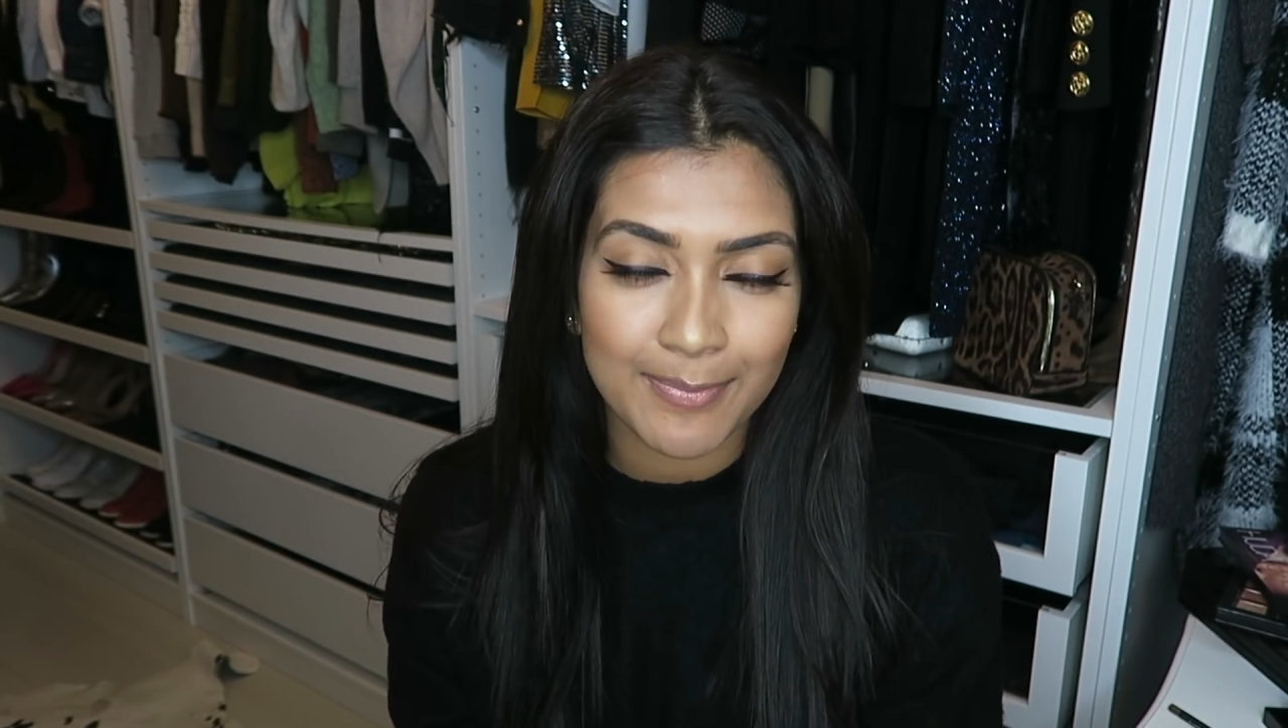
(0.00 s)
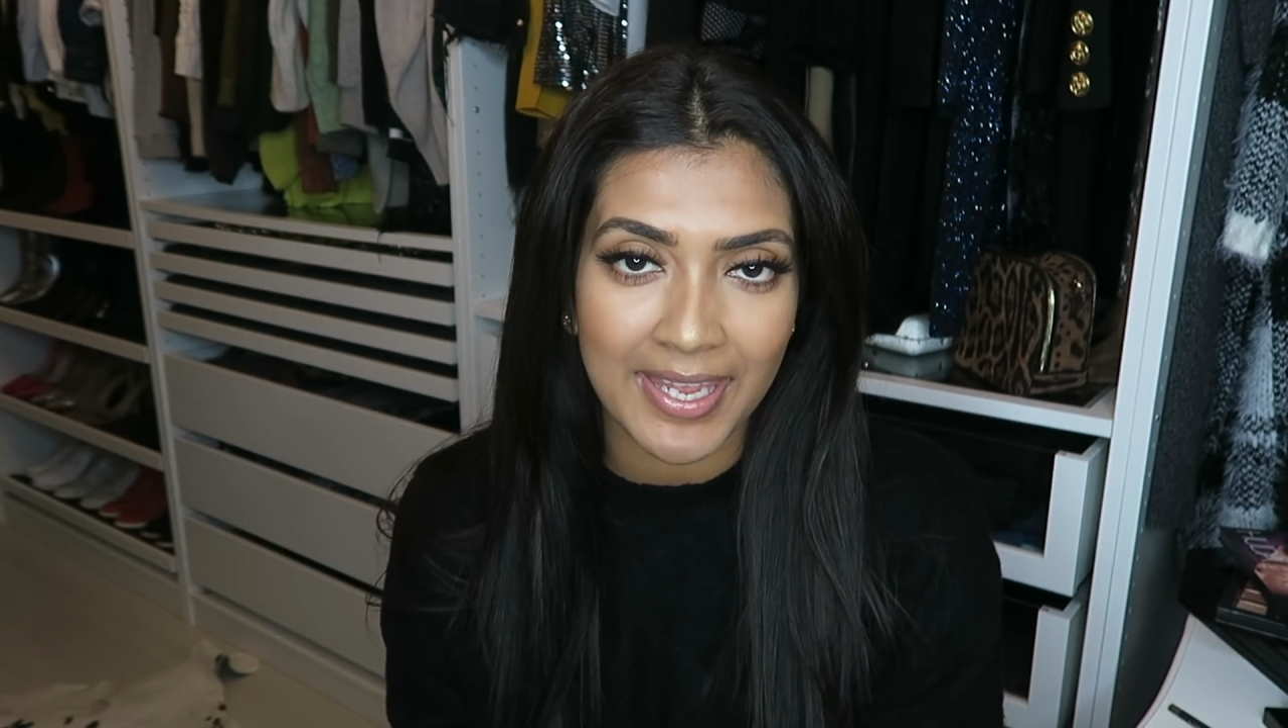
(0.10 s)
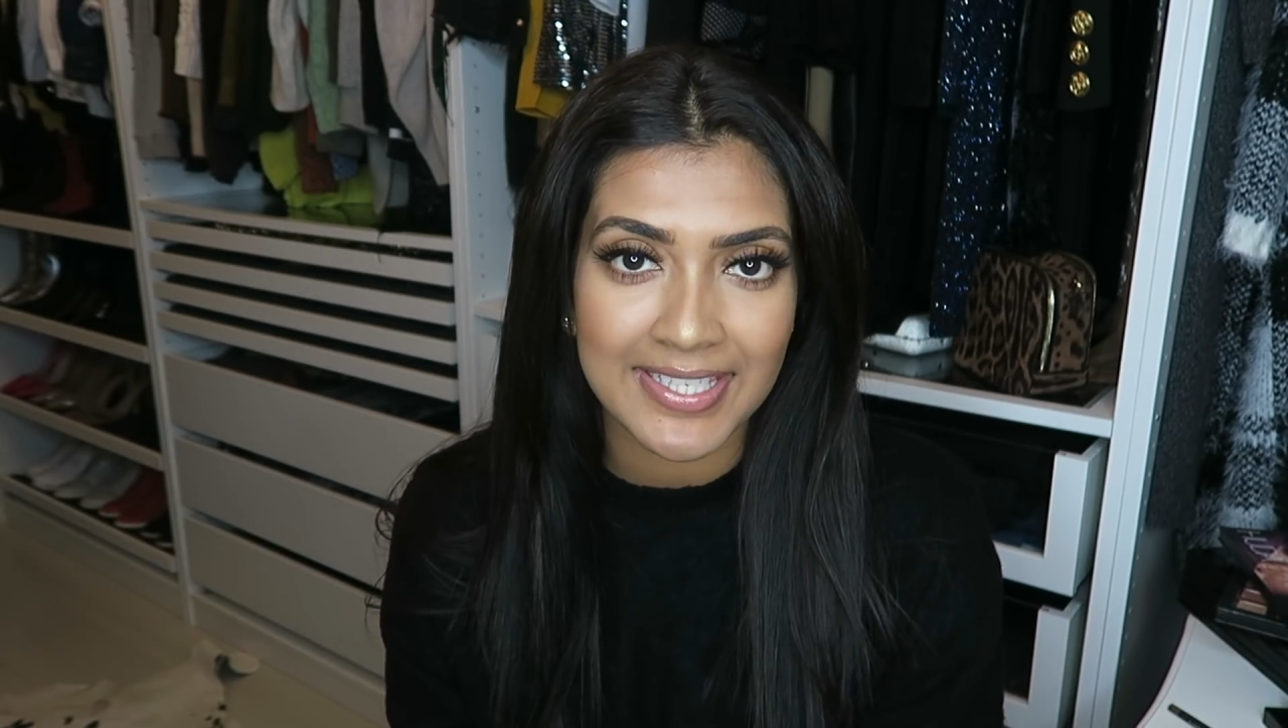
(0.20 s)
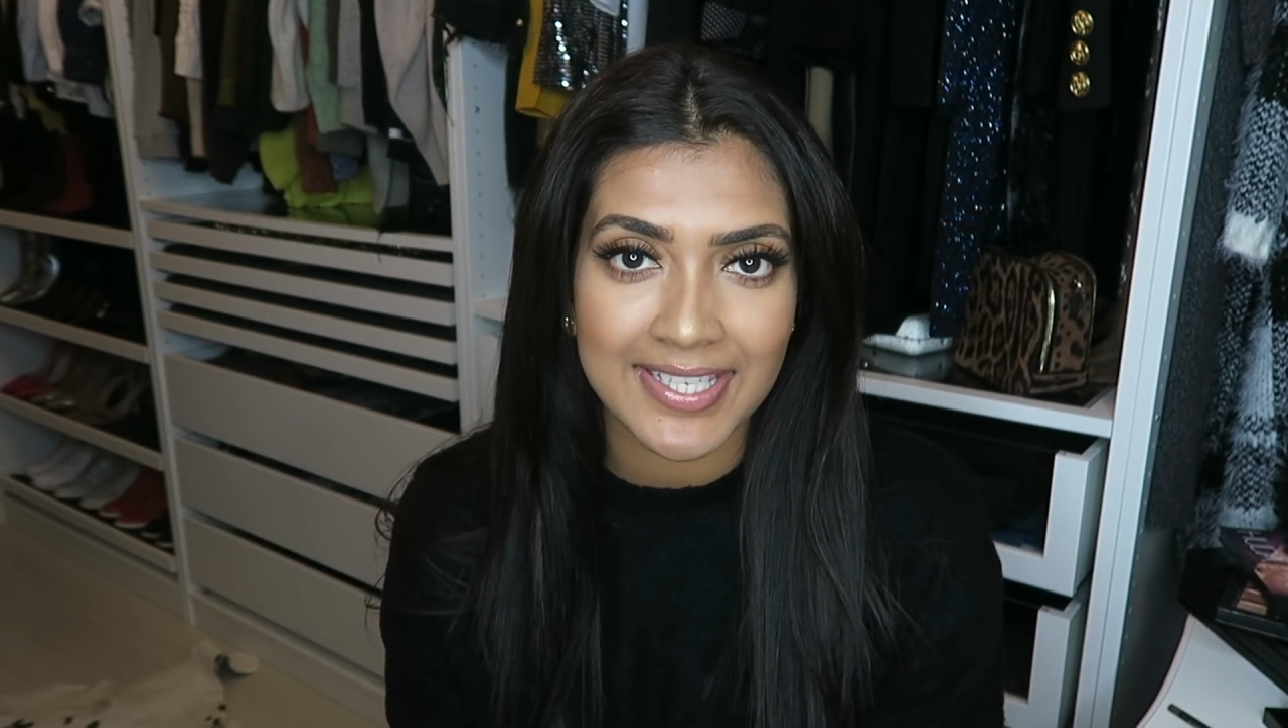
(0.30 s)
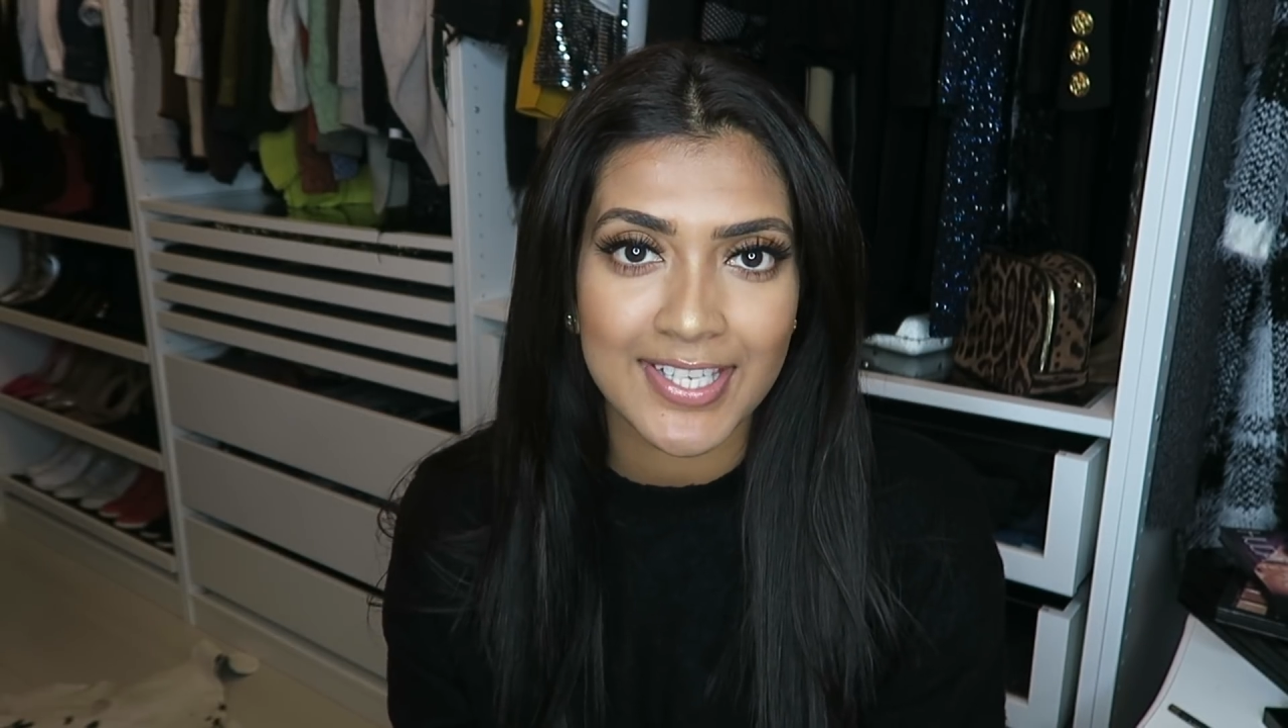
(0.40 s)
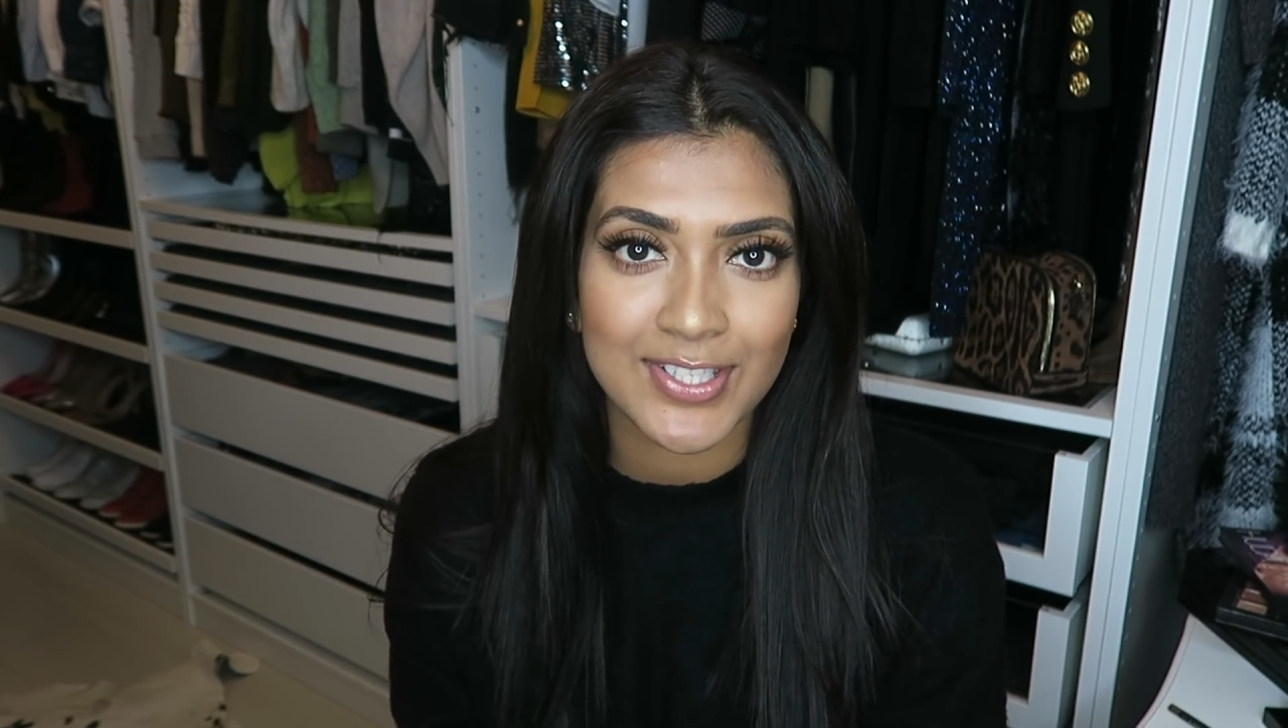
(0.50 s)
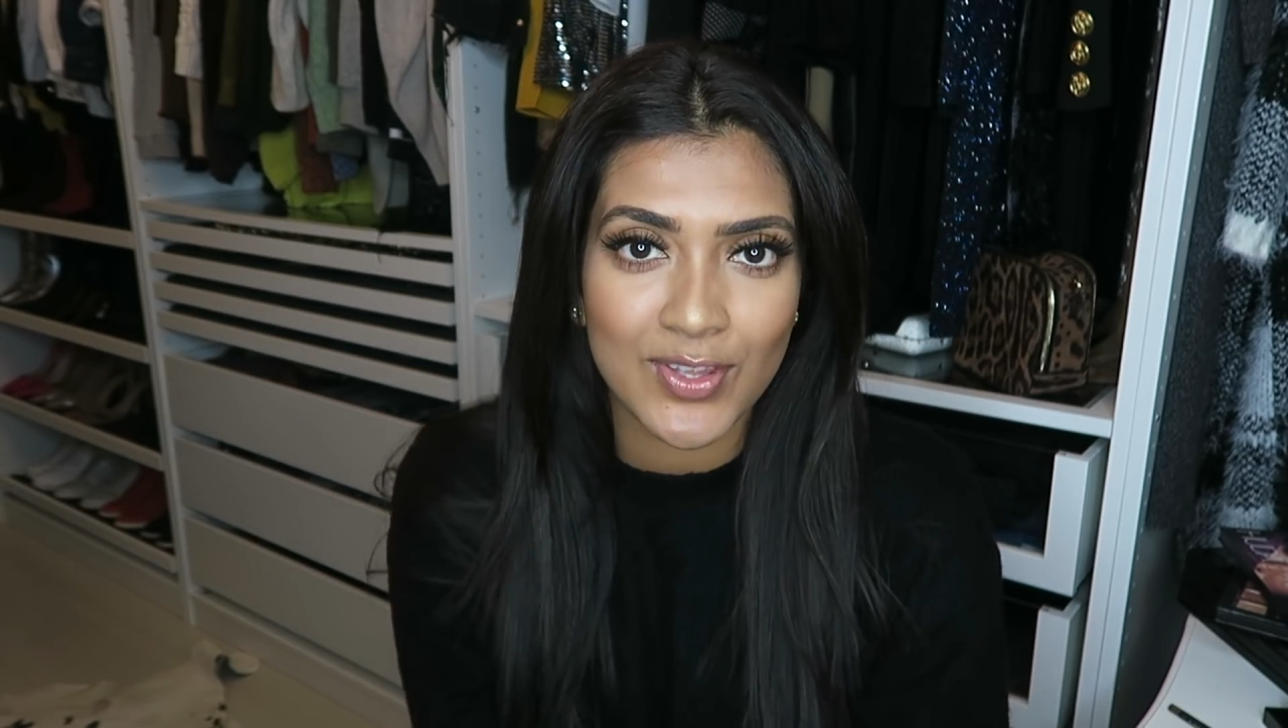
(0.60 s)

to basics.